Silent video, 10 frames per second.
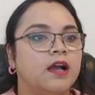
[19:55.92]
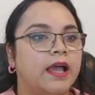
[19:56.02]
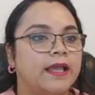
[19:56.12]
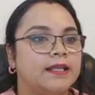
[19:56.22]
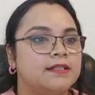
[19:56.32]

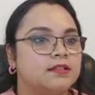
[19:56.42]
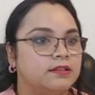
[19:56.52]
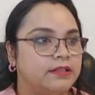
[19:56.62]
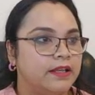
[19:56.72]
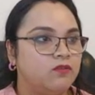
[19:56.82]
And
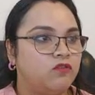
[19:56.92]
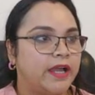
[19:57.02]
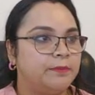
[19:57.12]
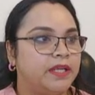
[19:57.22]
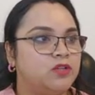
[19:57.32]
then
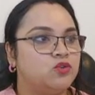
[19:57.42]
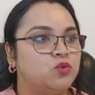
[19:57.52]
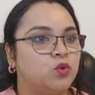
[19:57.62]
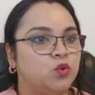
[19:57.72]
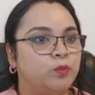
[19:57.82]
white played
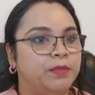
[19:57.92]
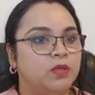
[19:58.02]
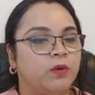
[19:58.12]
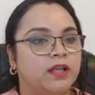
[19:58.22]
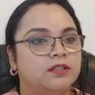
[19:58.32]
rook to
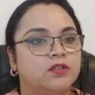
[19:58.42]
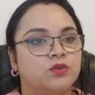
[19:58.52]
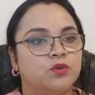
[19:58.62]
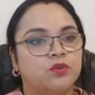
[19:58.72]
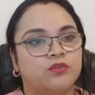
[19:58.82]
b1. The
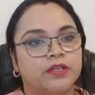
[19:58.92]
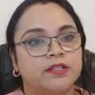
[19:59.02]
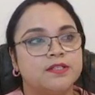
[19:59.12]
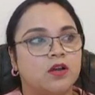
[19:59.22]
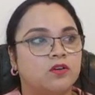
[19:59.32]
rook
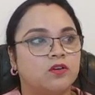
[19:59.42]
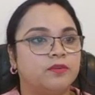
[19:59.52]
wriggles out of the